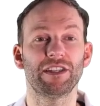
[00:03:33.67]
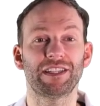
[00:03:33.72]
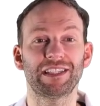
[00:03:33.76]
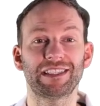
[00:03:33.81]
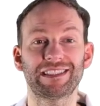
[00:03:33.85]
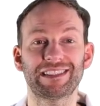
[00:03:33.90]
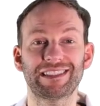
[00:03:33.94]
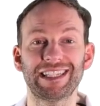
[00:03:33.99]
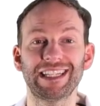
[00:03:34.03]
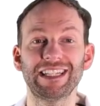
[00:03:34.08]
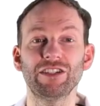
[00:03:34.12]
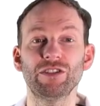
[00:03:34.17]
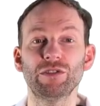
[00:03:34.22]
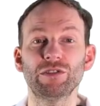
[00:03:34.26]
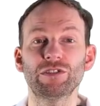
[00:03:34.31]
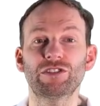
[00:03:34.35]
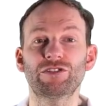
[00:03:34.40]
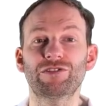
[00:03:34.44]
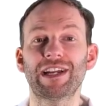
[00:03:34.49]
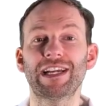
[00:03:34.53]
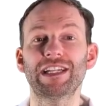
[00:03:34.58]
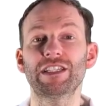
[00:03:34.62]
The single
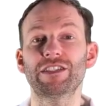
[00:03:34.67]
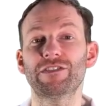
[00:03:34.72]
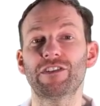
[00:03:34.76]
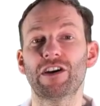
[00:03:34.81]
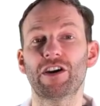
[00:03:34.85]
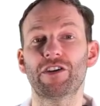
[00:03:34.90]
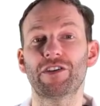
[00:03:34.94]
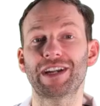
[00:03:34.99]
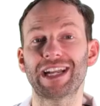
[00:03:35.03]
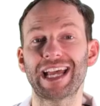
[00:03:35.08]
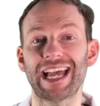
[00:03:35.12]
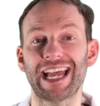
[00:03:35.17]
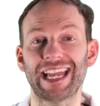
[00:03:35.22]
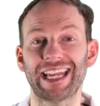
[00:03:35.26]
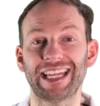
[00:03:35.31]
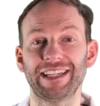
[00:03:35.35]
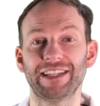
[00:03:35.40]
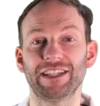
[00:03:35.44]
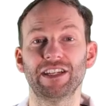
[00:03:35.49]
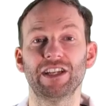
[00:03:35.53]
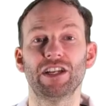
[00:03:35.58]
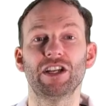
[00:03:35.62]
strand of
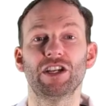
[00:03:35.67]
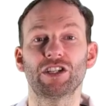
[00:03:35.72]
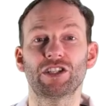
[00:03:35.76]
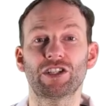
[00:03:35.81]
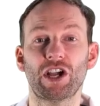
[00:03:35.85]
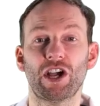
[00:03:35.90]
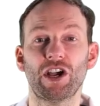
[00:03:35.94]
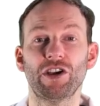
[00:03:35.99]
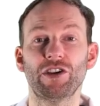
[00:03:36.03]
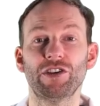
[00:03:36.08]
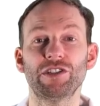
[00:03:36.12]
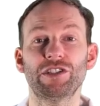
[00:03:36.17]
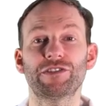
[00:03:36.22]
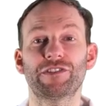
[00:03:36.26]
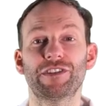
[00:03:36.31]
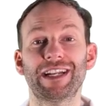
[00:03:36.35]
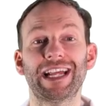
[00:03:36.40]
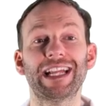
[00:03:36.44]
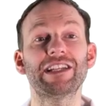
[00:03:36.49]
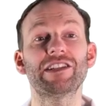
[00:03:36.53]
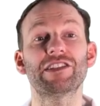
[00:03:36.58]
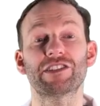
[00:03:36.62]
RNA codes
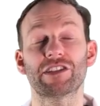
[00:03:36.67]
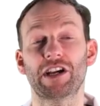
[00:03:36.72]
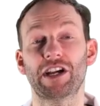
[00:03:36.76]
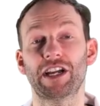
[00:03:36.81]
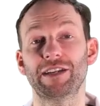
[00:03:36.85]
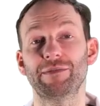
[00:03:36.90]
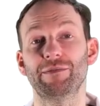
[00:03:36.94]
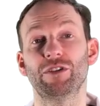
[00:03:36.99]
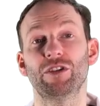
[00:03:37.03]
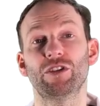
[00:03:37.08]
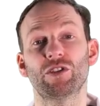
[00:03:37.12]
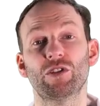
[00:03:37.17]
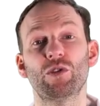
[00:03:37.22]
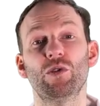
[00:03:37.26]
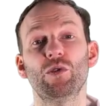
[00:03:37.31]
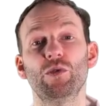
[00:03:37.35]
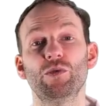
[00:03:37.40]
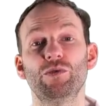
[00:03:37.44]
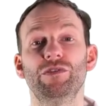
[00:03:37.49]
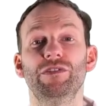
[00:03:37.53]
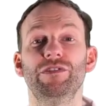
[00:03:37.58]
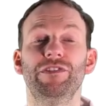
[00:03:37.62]
for an enzyme
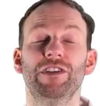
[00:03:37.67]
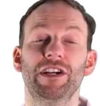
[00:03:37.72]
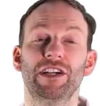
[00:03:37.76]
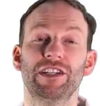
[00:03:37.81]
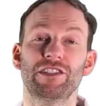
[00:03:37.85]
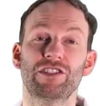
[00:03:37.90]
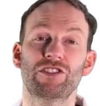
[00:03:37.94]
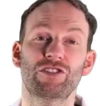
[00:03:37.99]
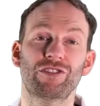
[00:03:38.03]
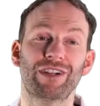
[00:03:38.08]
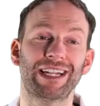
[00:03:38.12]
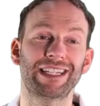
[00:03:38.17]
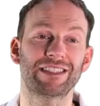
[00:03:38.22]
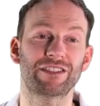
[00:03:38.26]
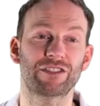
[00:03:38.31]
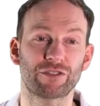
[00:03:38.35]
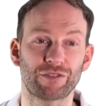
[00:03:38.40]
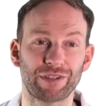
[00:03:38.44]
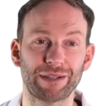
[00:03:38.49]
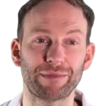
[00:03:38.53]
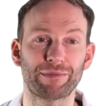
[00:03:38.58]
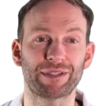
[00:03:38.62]
called reverse
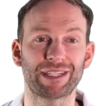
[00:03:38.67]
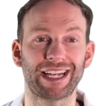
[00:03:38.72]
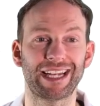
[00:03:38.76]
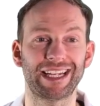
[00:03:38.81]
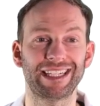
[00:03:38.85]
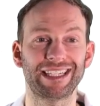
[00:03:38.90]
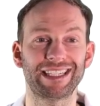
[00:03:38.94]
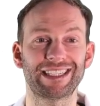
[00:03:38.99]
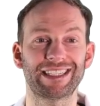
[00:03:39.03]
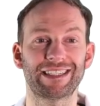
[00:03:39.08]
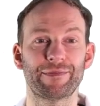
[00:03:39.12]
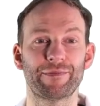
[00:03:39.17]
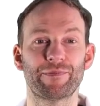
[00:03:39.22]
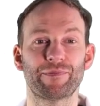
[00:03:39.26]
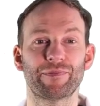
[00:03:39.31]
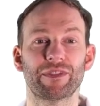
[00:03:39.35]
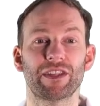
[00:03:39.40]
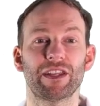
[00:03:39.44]
transcriptase.